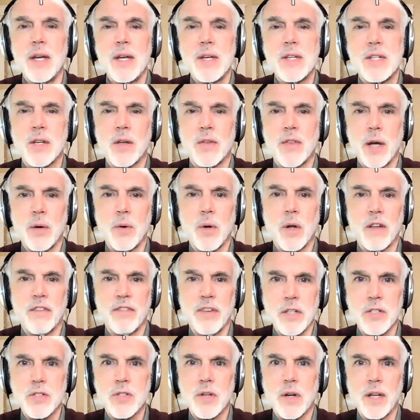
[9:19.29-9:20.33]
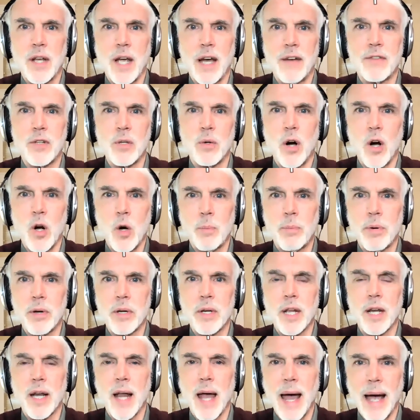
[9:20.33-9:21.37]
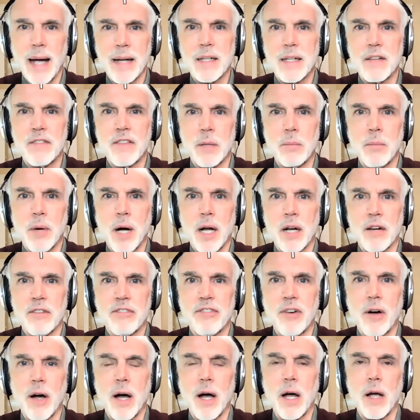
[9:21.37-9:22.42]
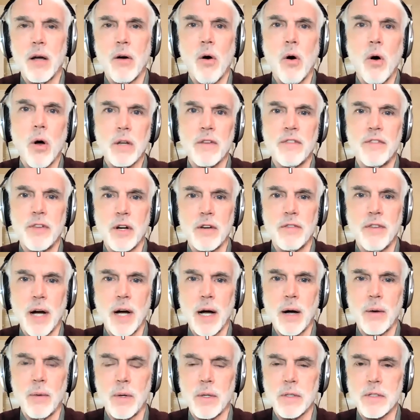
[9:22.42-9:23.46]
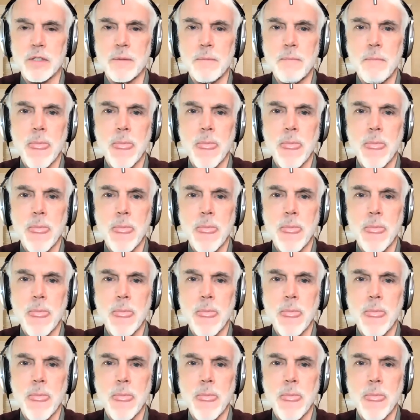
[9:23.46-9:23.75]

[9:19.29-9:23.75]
so they will eventually have to open and actively modify all of their vowels.